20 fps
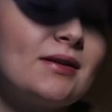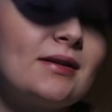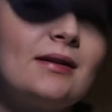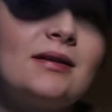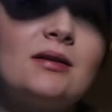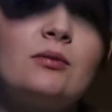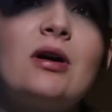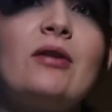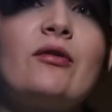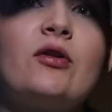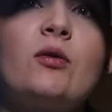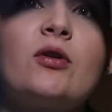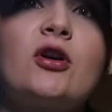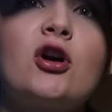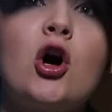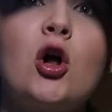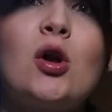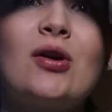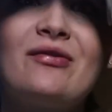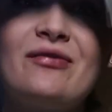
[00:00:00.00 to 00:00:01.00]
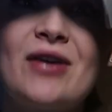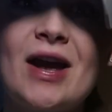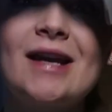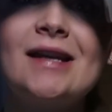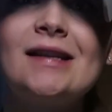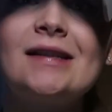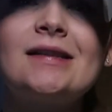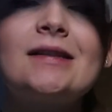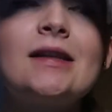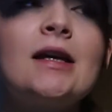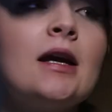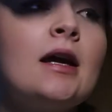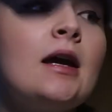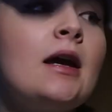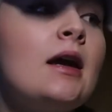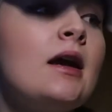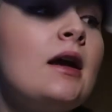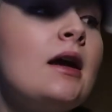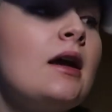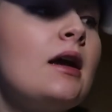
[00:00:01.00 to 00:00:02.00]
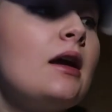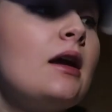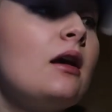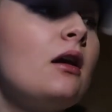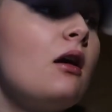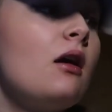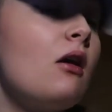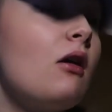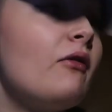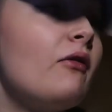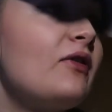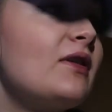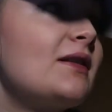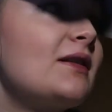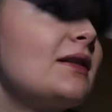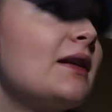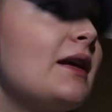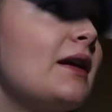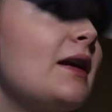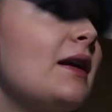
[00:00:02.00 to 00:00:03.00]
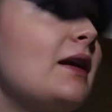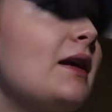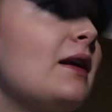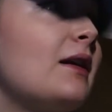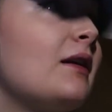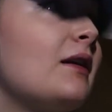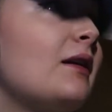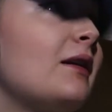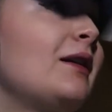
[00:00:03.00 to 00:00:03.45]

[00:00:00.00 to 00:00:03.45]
season, whatever you want to call it, phase. Obviously,